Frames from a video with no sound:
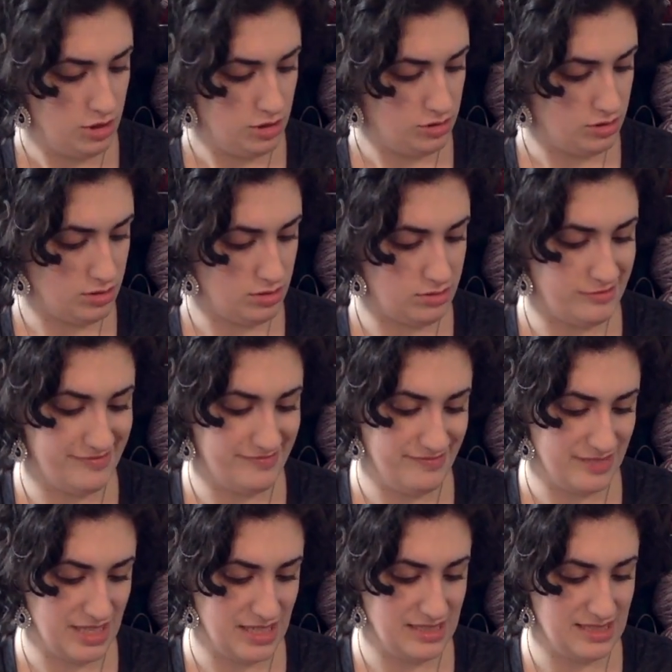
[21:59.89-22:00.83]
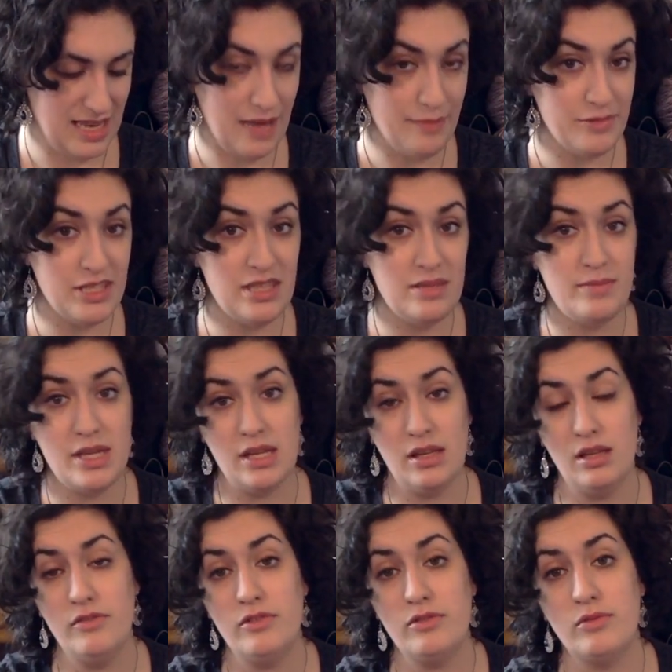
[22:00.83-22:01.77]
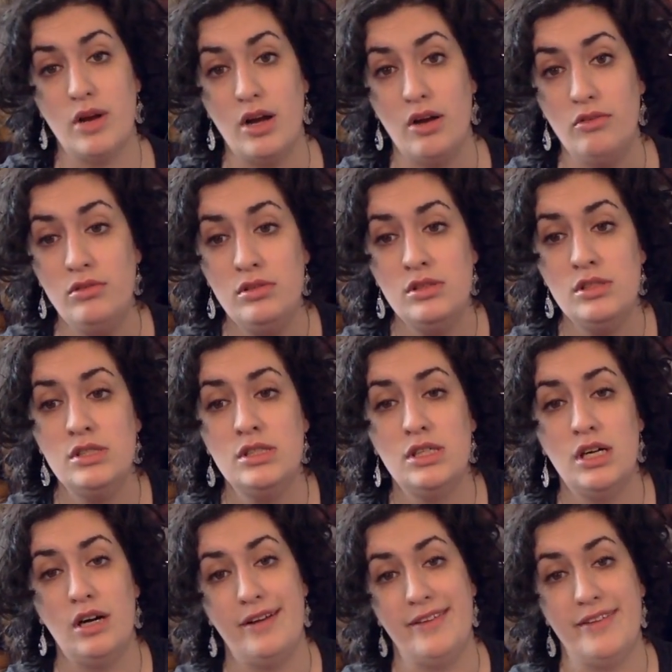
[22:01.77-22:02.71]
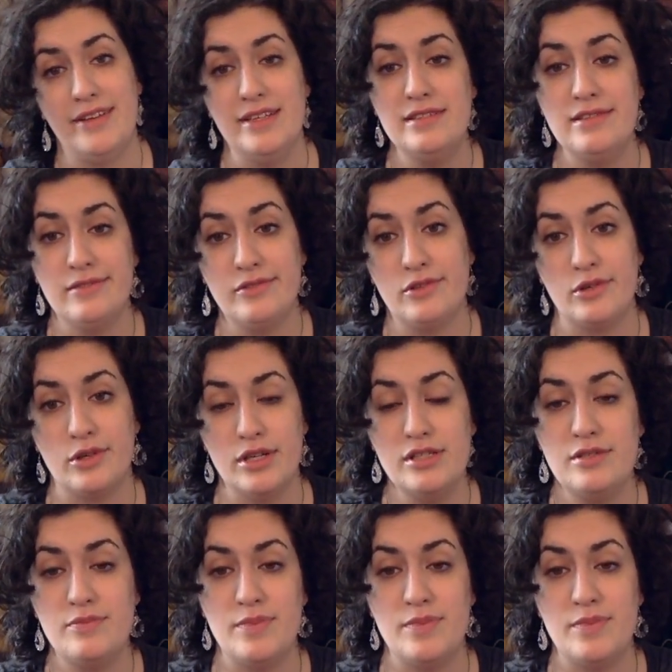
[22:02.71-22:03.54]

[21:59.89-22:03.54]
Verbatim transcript: So I stopped in the middle of a row on this, of course,